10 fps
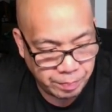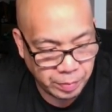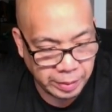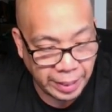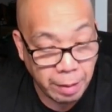
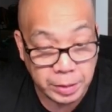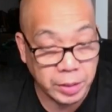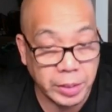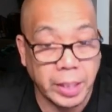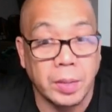That was a
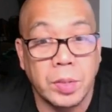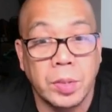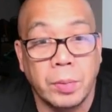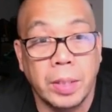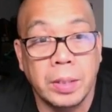challenge,
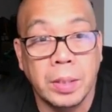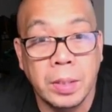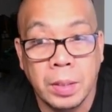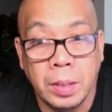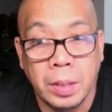right?
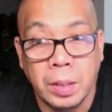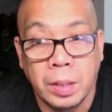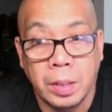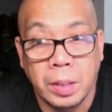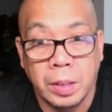
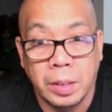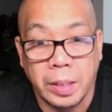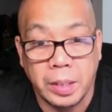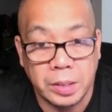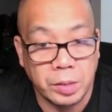
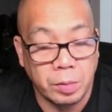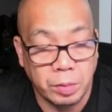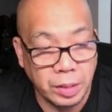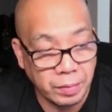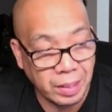And so
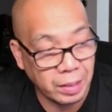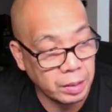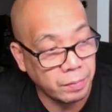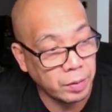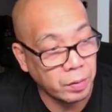even
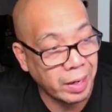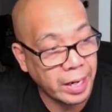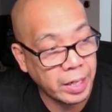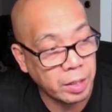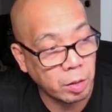though I
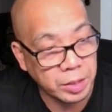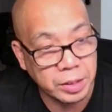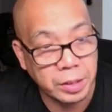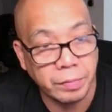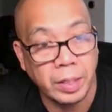had all these
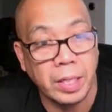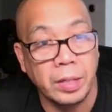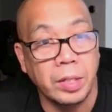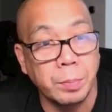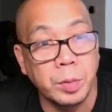different kind
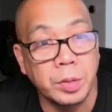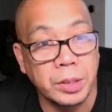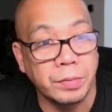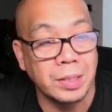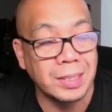of nipples,
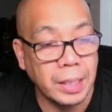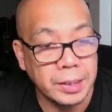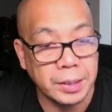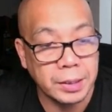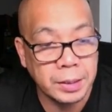different
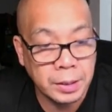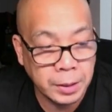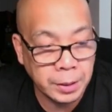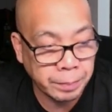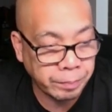sizes,
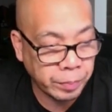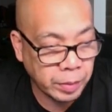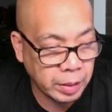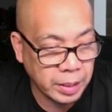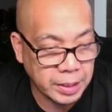
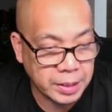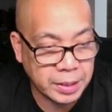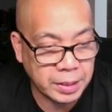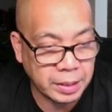these